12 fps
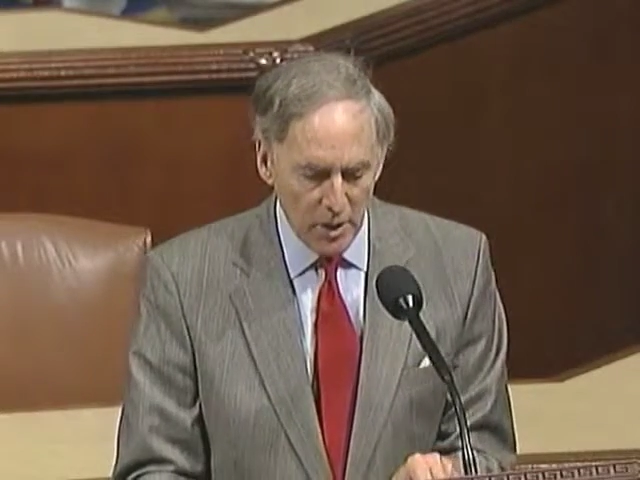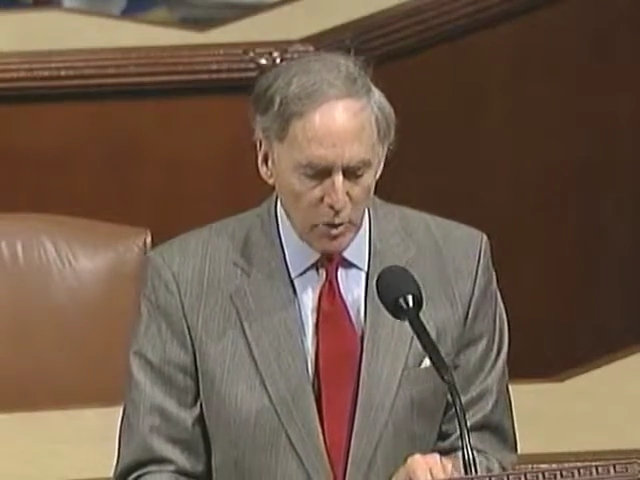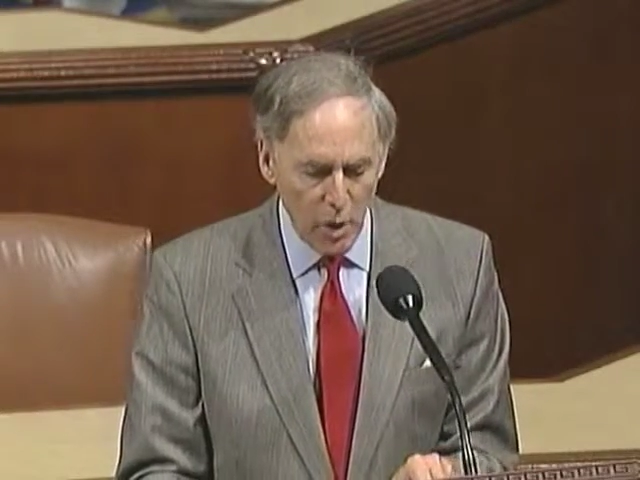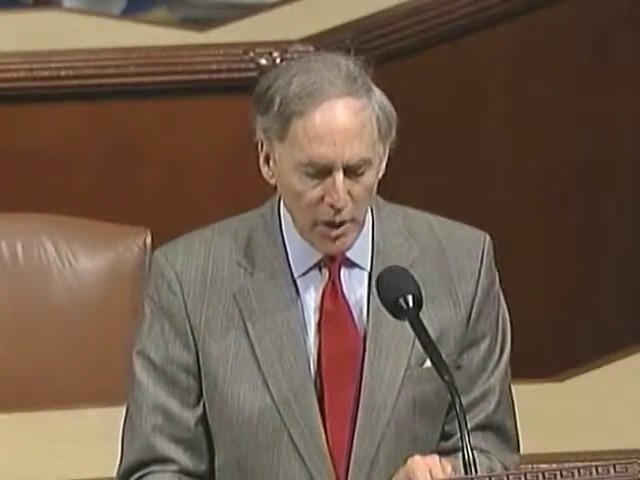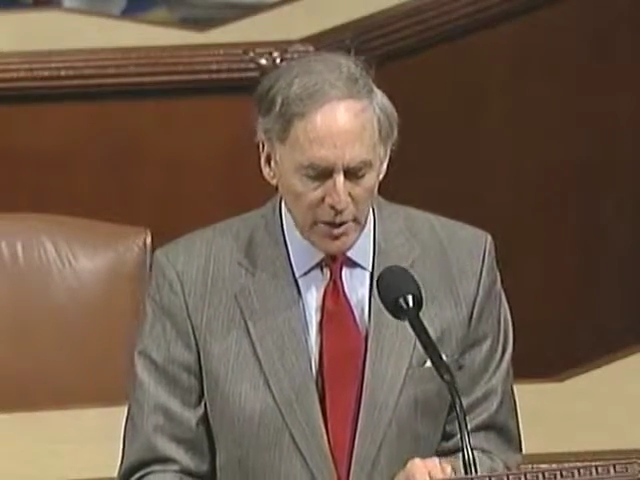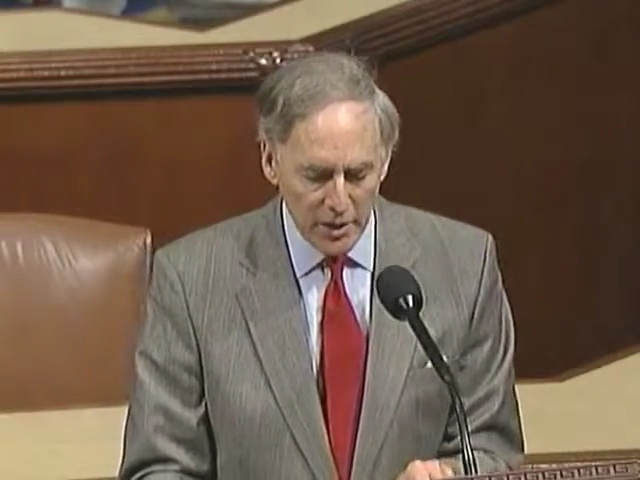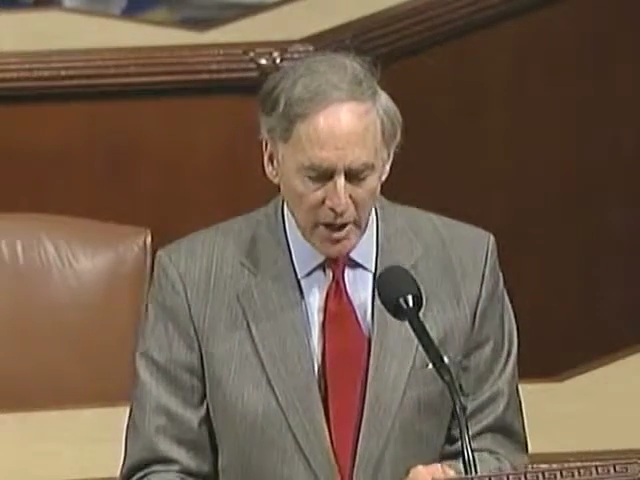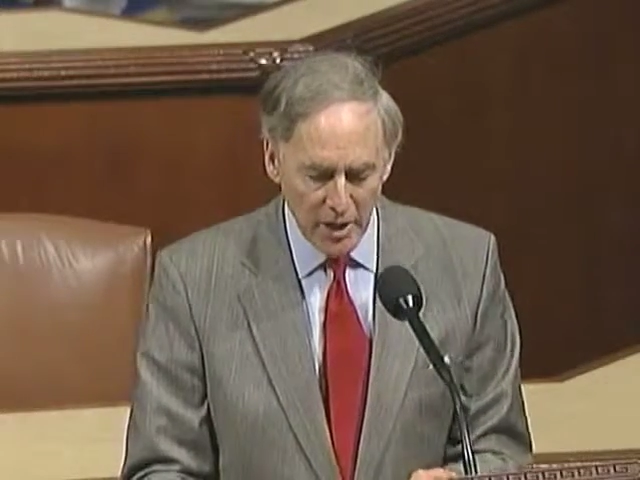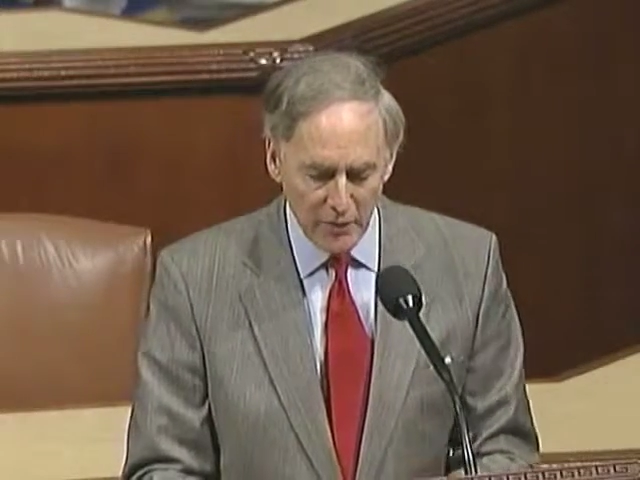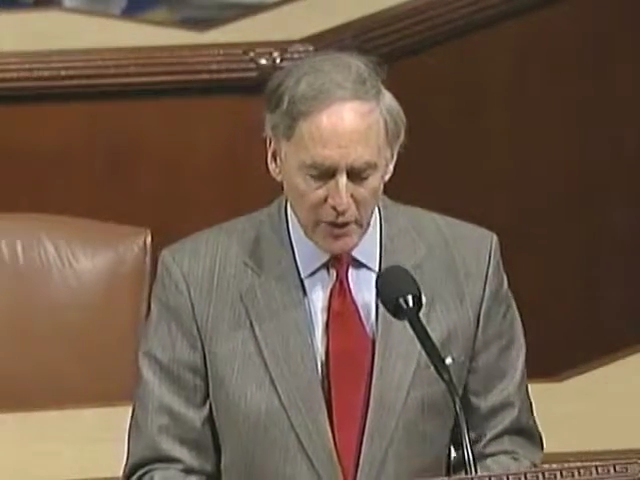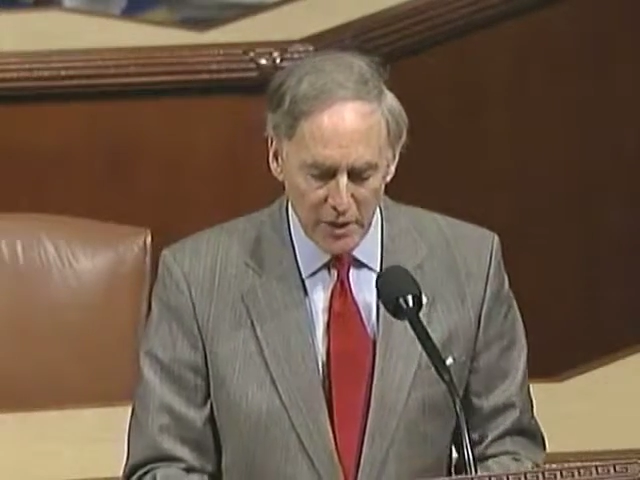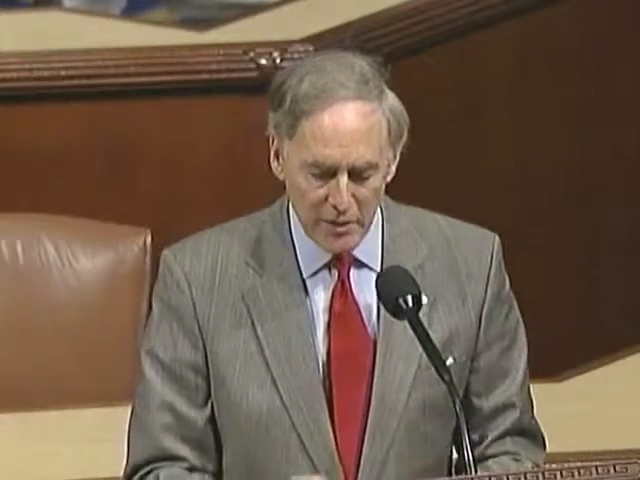
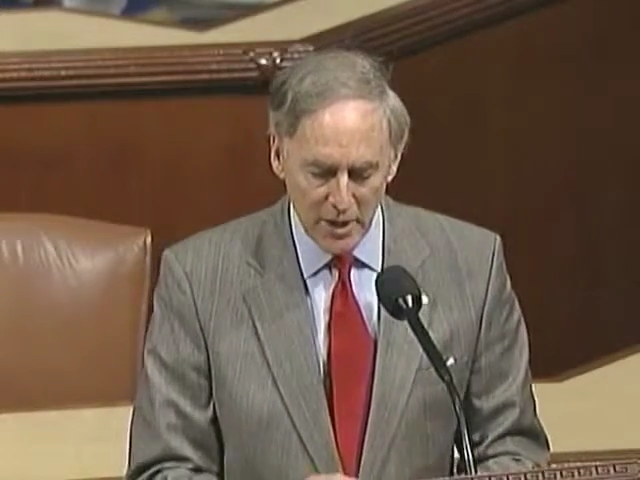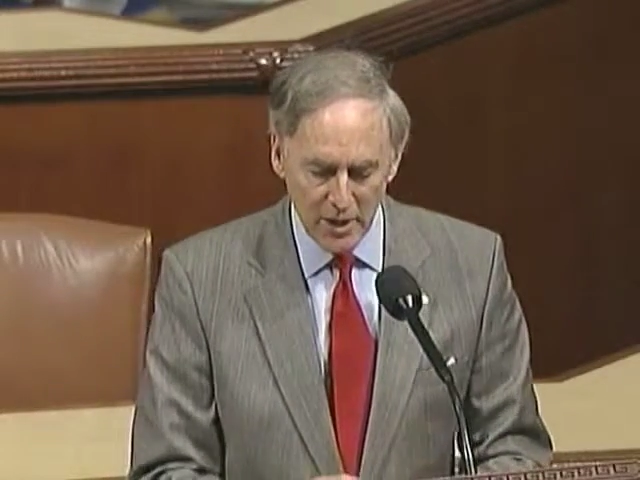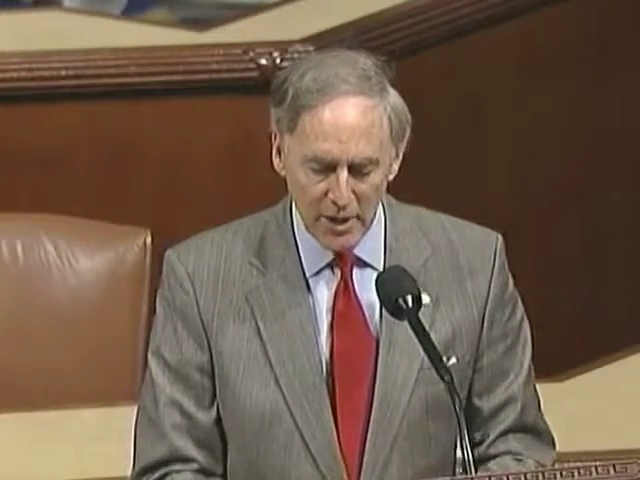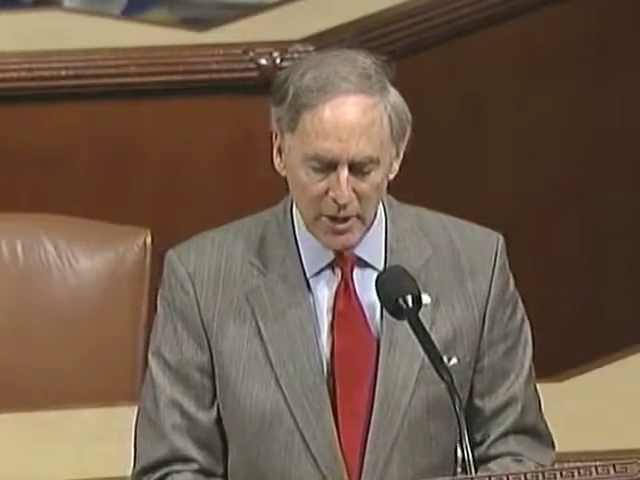Quantitative easing